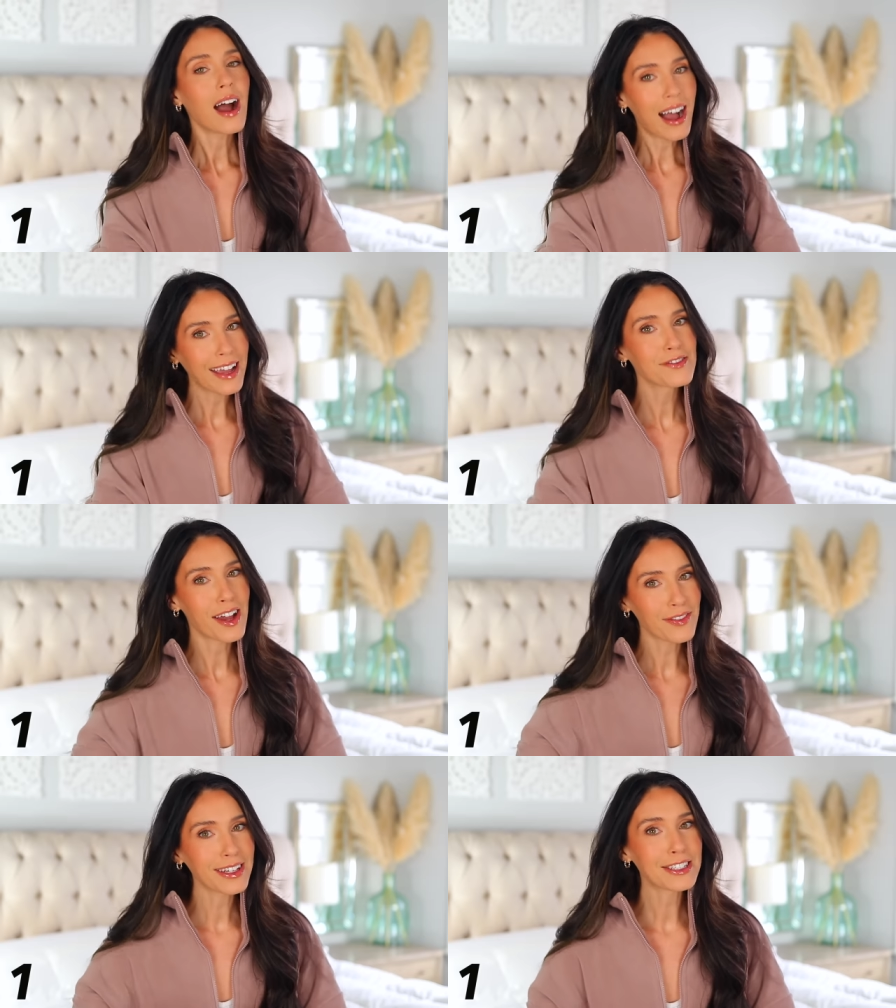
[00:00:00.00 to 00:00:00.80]
I've
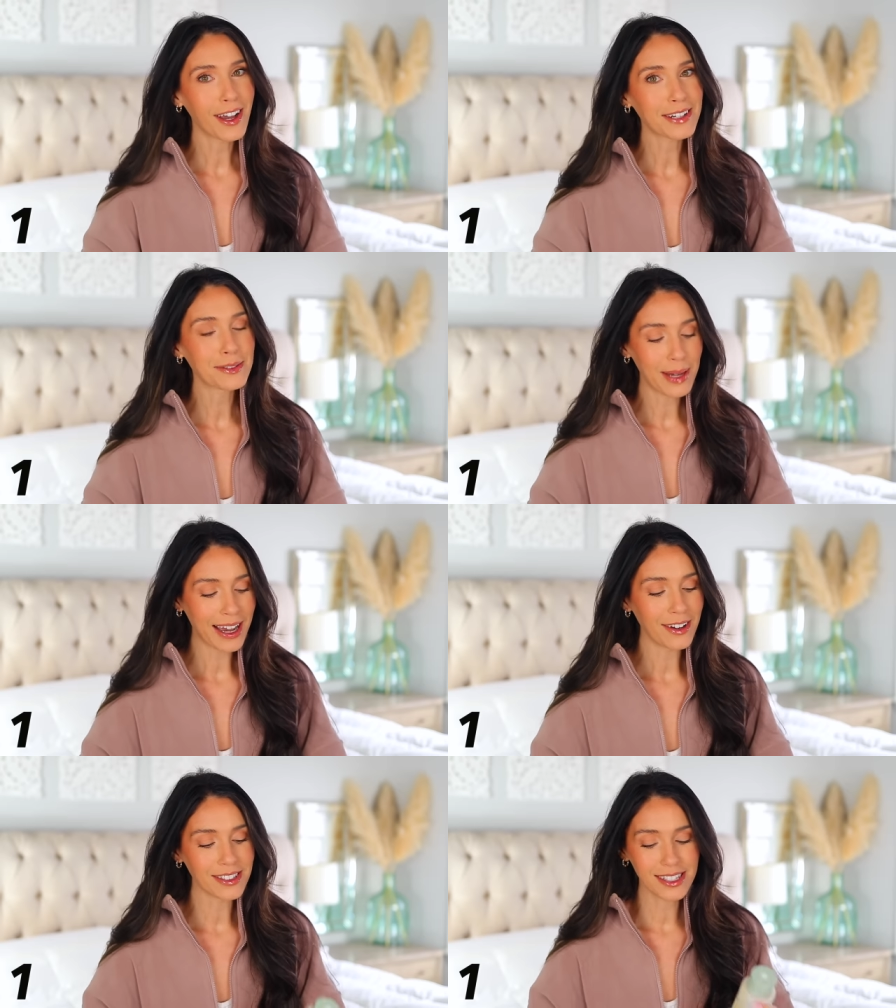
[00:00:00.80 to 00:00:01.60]
definitely talked
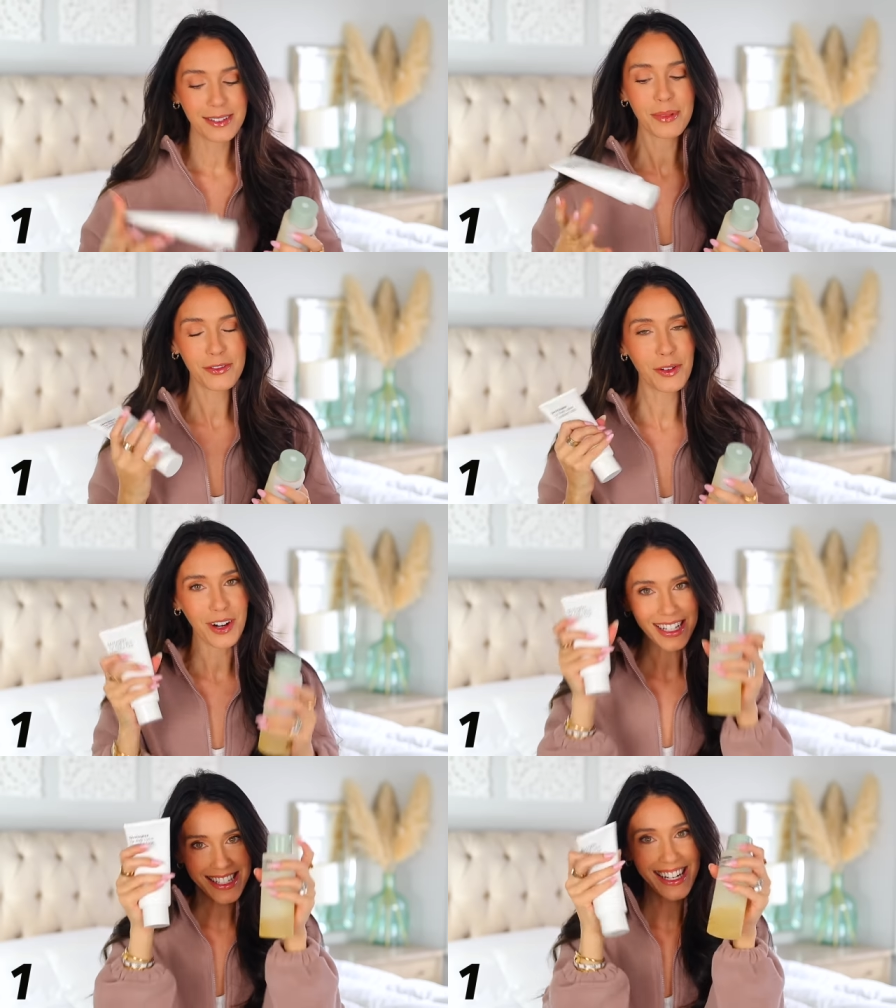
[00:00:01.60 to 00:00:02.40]
about before.
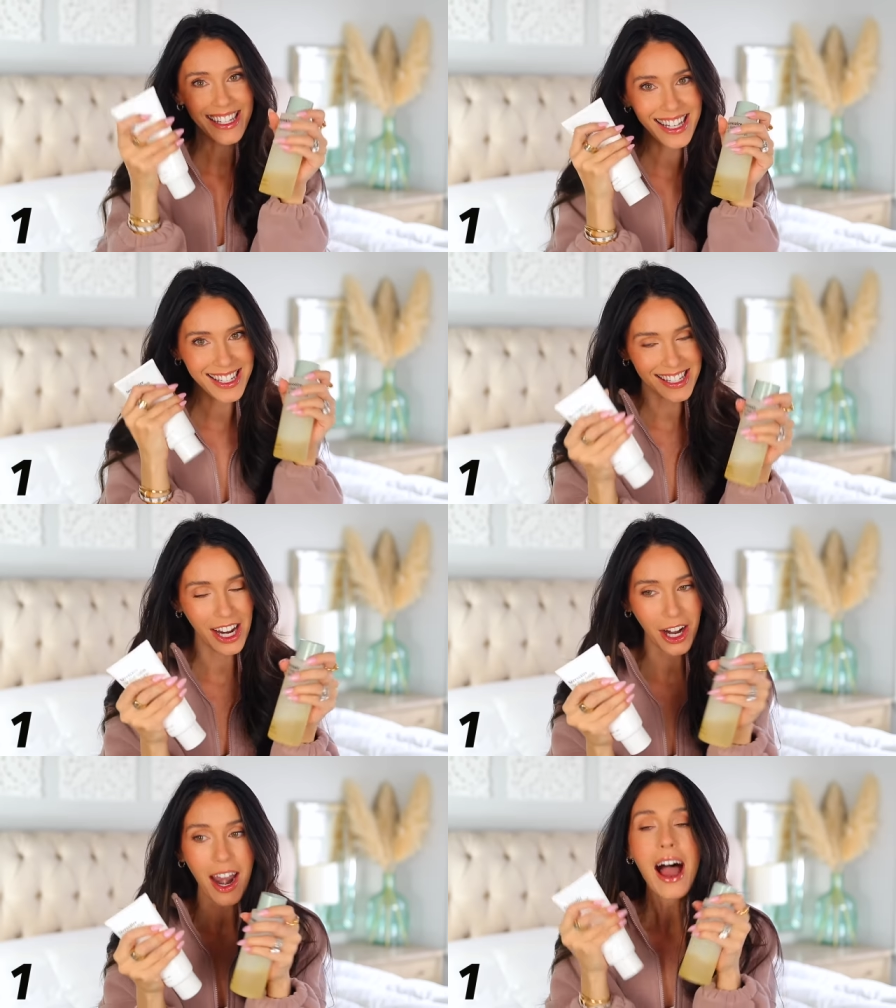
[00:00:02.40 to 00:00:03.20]
It's
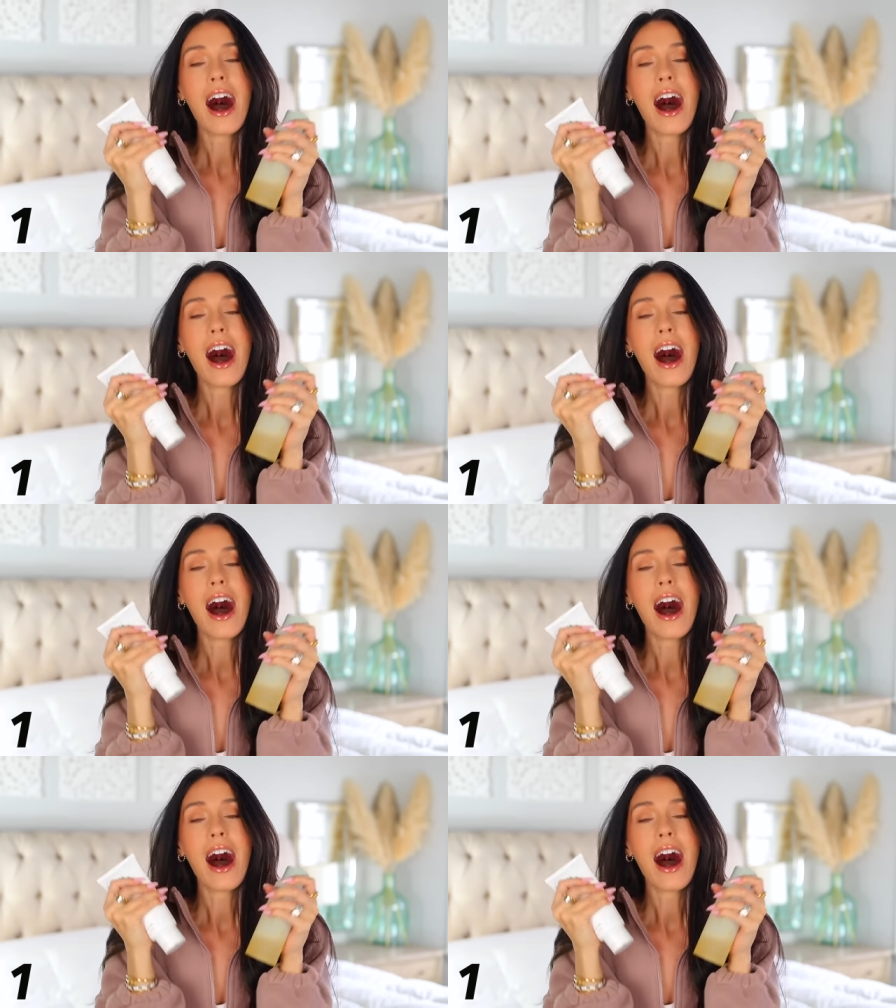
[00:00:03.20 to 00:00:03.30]
Necessaire.